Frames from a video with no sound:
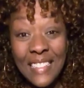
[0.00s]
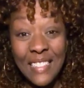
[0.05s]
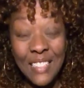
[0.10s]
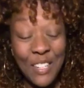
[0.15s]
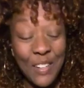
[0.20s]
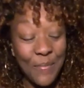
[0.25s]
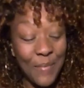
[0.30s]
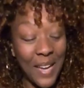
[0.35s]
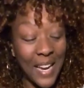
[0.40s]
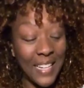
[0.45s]
Oh
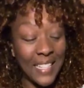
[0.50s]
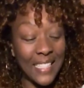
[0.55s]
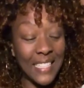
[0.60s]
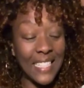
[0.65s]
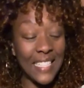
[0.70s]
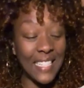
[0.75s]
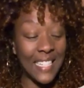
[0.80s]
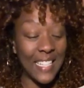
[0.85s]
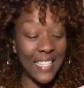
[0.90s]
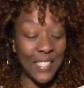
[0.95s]
my
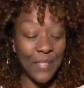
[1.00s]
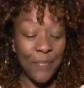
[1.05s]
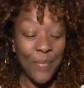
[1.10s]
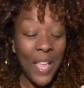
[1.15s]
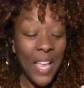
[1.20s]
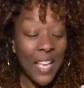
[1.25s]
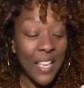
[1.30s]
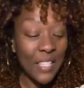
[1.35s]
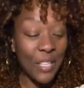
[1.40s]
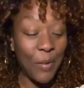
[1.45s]
goodness.
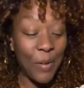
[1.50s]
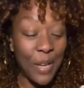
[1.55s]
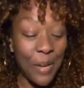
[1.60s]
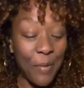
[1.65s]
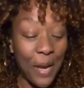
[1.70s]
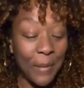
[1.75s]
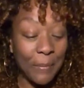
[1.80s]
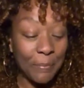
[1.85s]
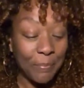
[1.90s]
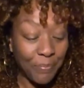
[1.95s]
So
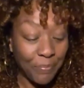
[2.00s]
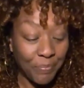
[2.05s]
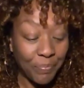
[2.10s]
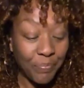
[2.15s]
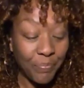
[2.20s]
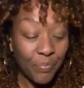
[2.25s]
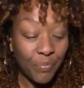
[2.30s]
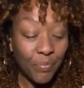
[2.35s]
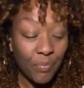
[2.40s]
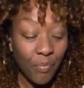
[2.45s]
anyway,
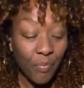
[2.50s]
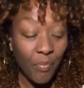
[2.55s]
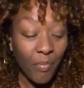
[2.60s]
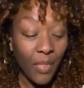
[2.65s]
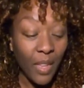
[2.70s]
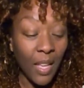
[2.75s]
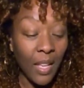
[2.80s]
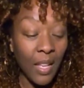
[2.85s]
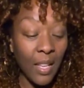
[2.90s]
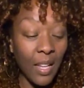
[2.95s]

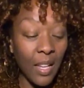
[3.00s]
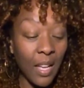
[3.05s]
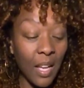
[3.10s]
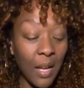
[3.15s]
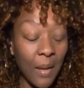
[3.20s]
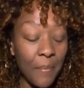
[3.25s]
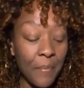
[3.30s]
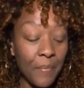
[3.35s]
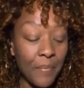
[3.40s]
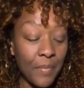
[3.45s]

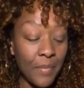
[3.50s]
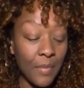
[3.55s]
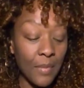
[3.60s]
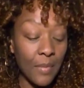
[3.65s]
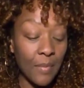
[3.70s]
bring